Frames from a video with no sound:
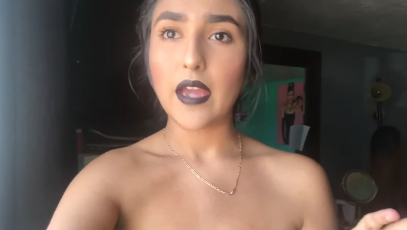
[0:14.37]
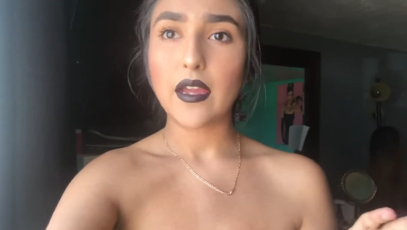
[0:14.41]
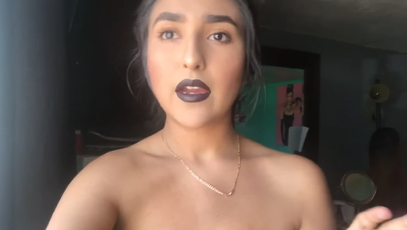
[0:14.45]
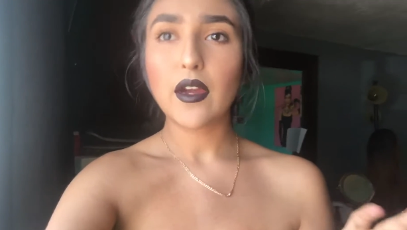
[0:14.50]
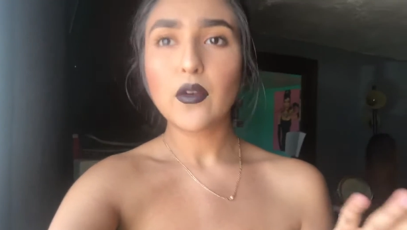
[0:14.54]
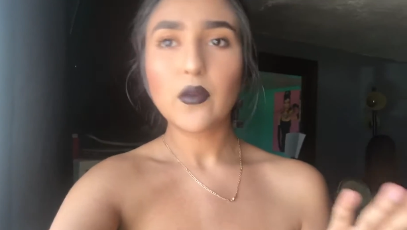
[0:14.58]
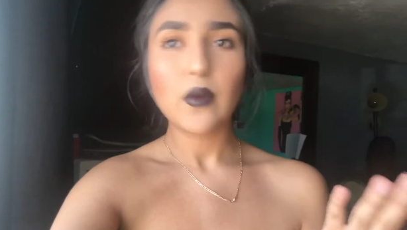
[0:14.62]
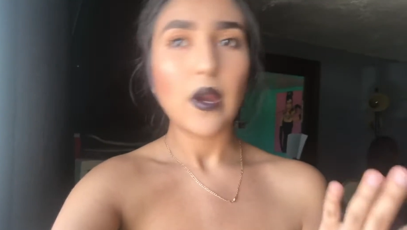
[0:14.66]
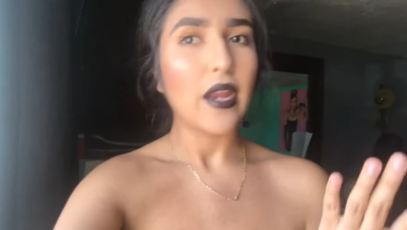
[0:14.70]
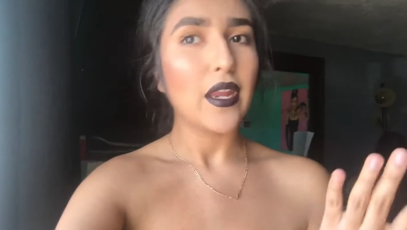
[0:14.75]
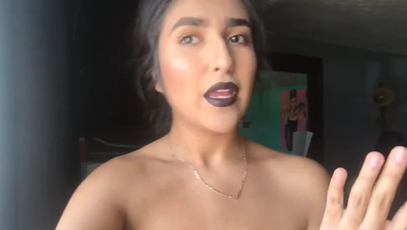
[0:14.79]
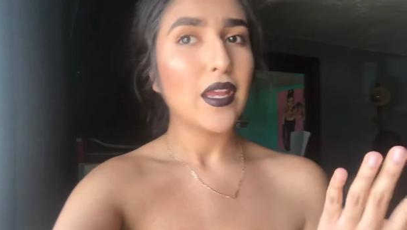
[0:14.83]
I
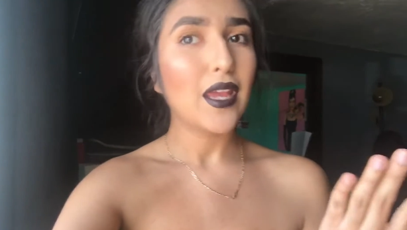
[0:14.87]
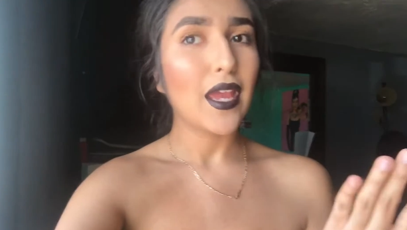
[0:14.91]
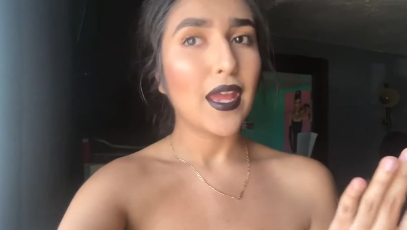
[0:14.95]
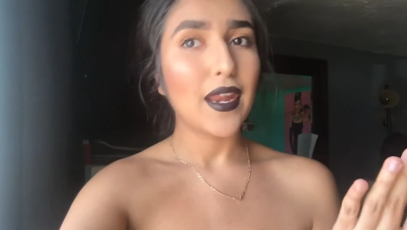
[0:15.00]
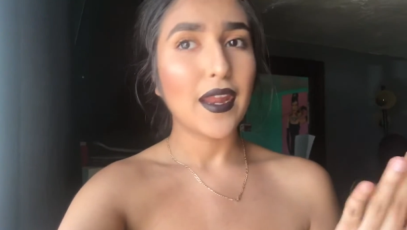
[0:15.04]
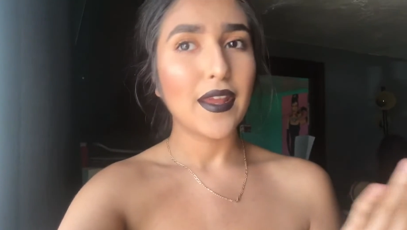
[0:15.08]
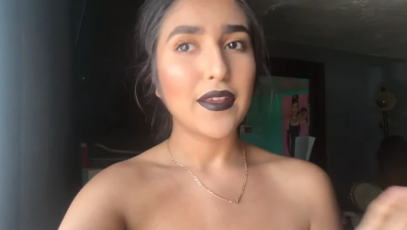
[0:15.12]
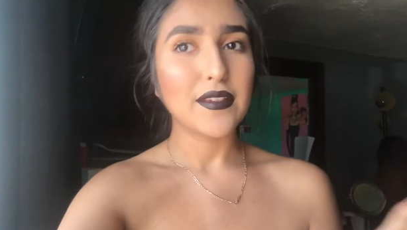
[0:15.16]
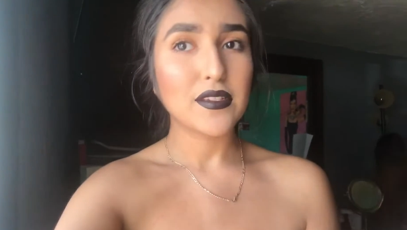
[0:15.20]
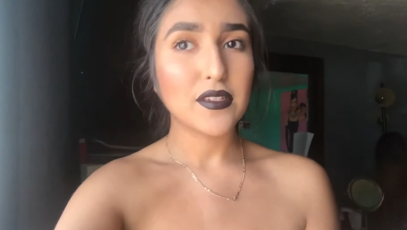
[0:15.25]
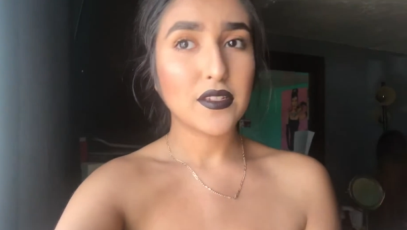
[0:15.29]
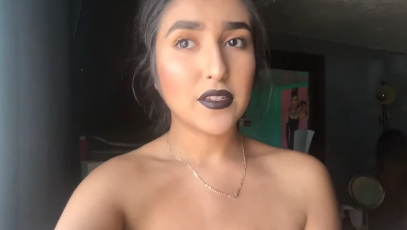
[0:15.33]
got ready
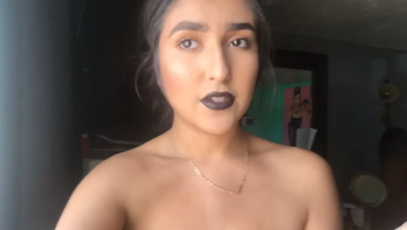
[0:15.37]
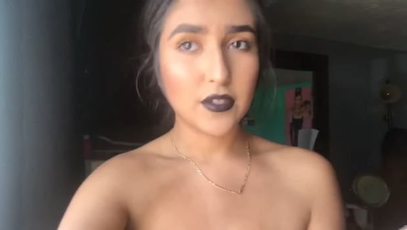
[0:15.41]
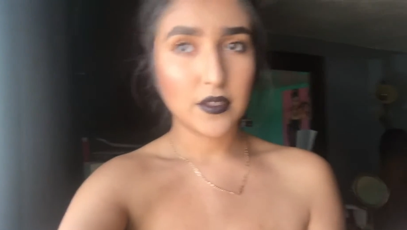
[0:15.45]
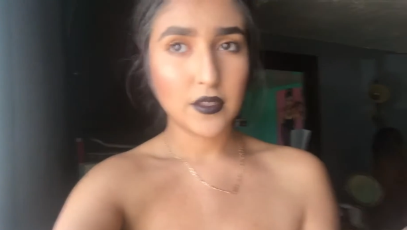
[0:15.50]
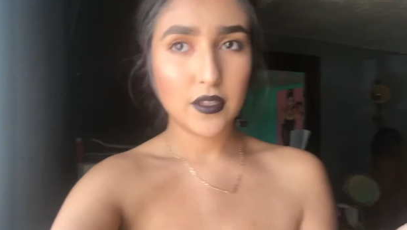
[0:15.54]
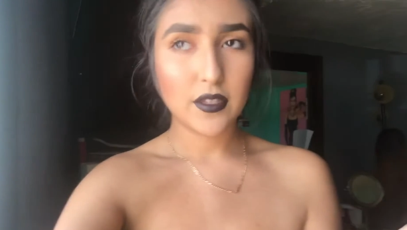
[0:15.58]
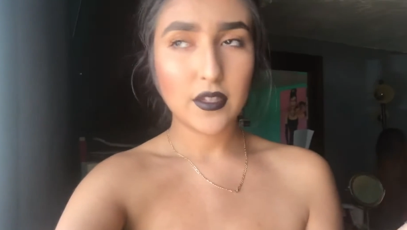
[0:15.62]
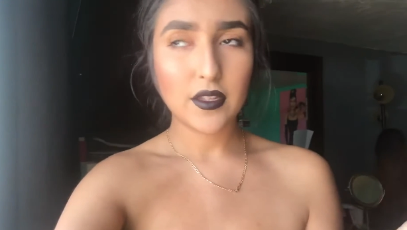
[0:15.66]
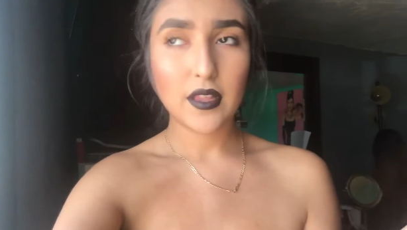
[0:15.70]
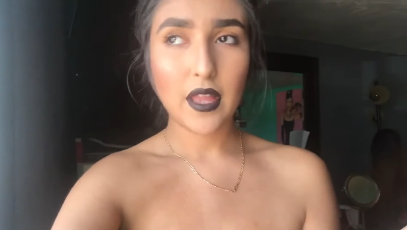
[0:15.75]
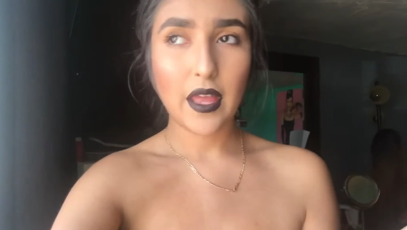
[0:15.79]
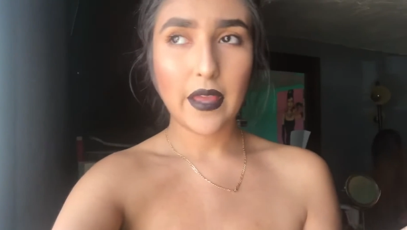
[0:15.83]
and I still
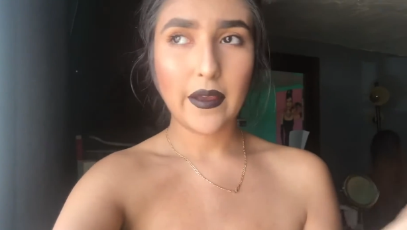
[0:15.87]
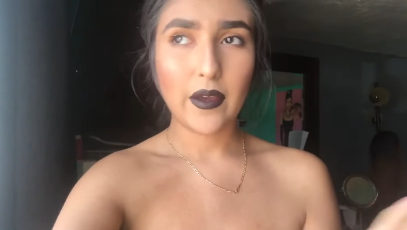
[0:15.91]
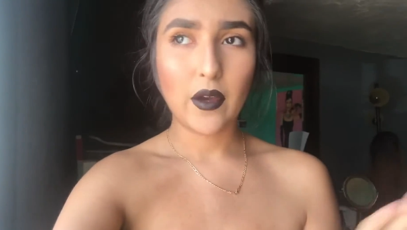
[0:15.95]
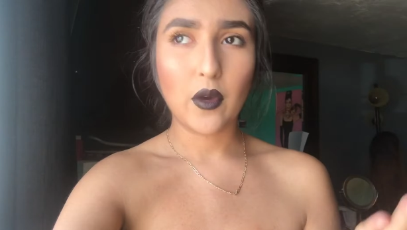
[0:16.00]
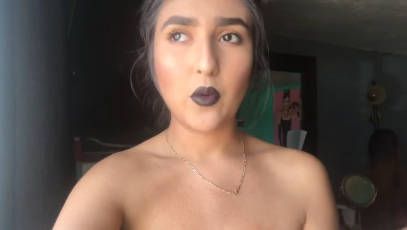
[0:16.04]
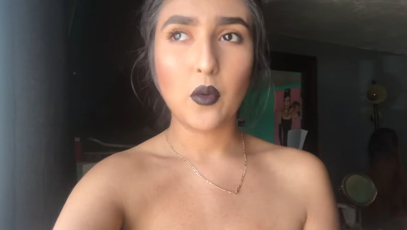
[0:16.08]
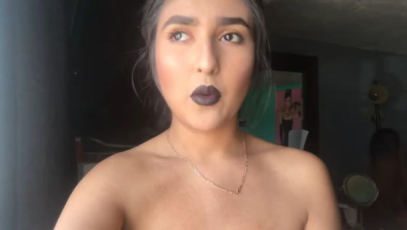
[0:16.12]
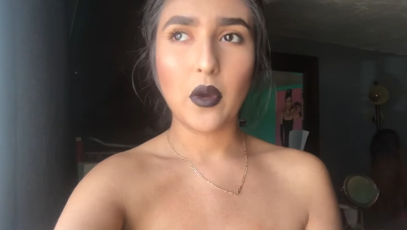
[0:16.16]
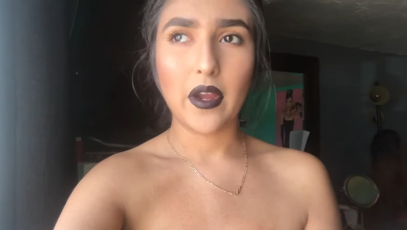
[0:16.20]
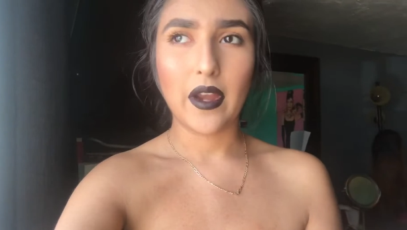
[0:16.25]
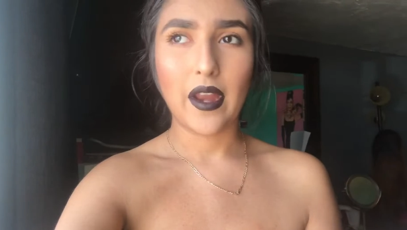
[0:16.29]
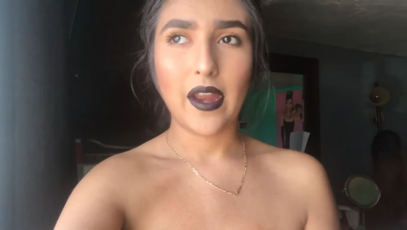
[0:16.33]
look like
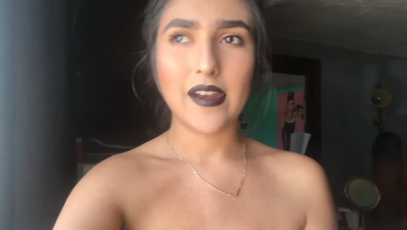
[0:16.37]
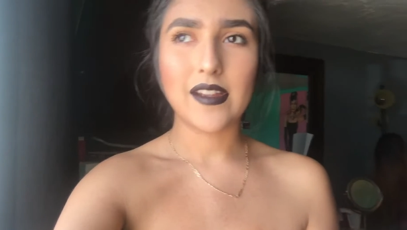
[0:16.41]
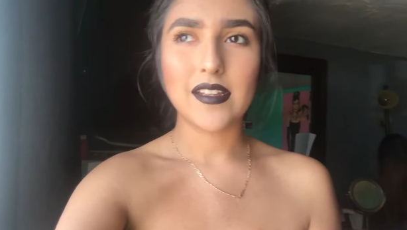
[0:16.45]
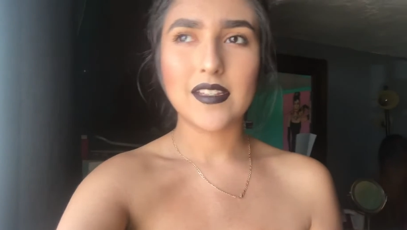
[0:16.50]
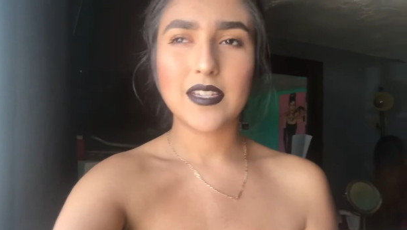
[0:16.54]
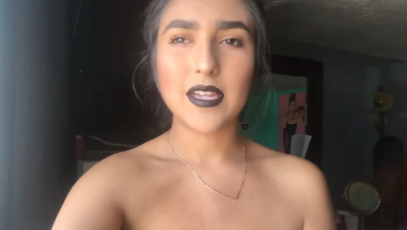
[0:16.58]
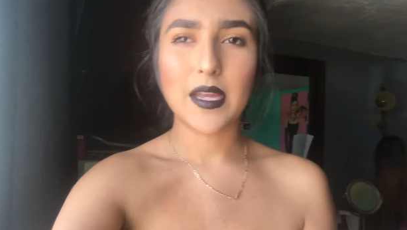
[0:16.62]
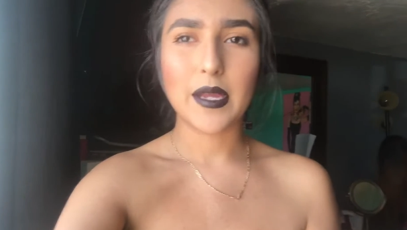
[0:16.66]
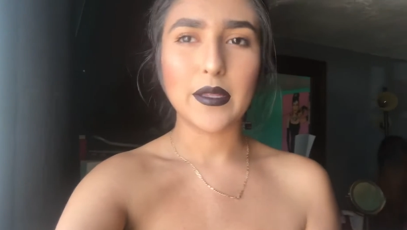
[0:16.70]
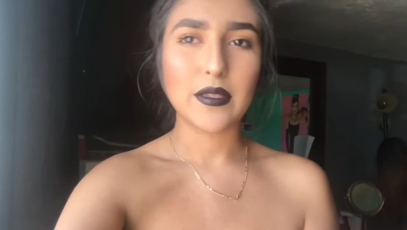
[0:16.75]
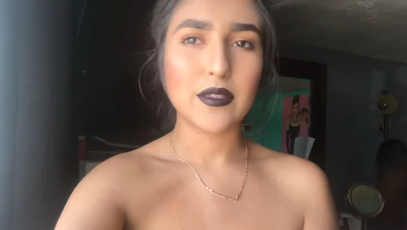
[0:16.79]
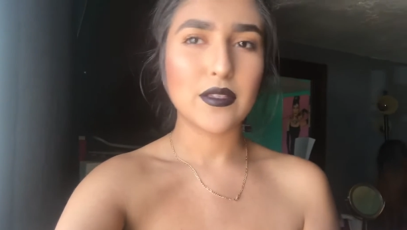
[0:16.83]
a 1 out
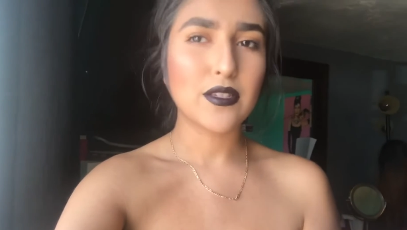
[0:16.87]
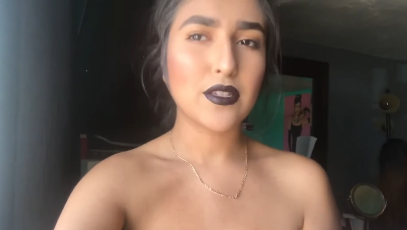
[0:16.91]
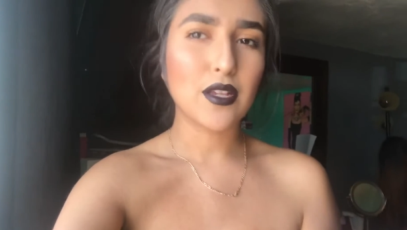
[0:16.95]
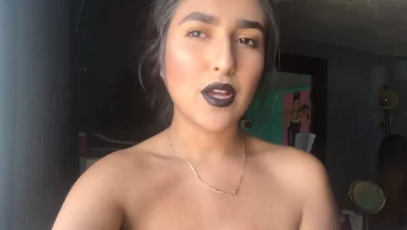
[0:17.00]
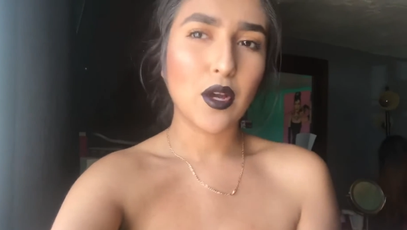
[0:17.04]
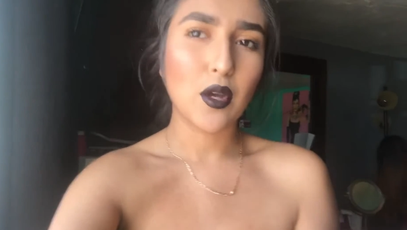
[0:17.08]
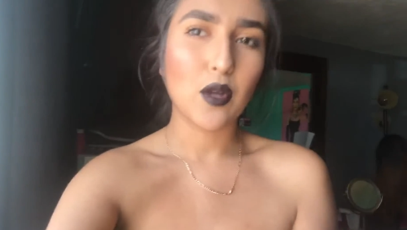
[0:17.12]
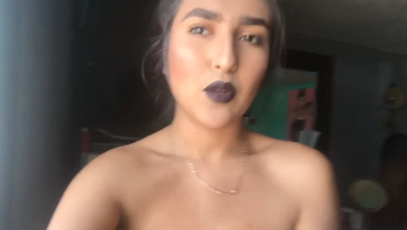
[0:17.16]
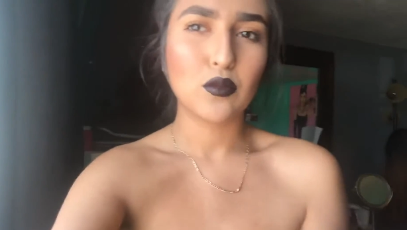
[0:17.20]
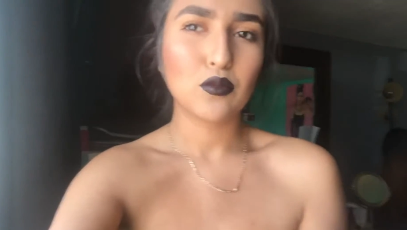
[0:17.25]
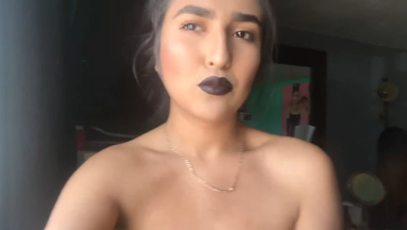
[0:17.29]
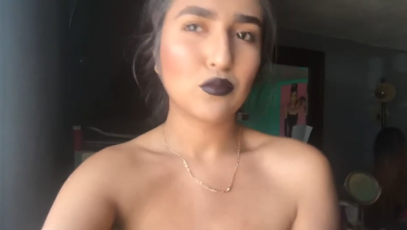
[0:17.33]
of 10,
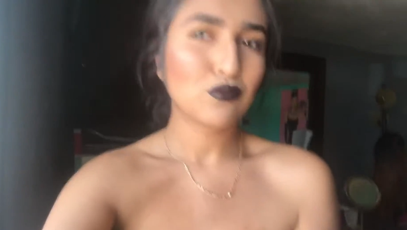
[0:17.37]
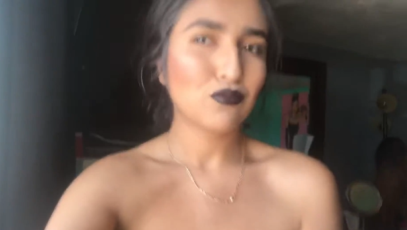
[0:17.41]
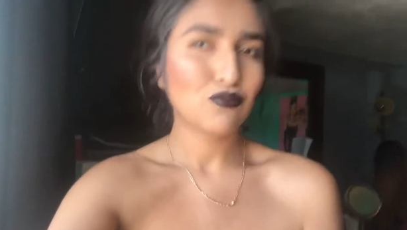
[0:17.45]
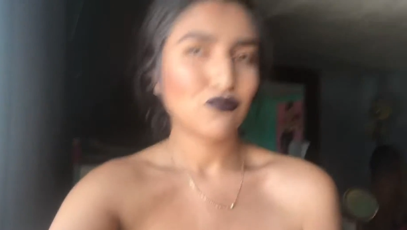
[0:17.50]
so...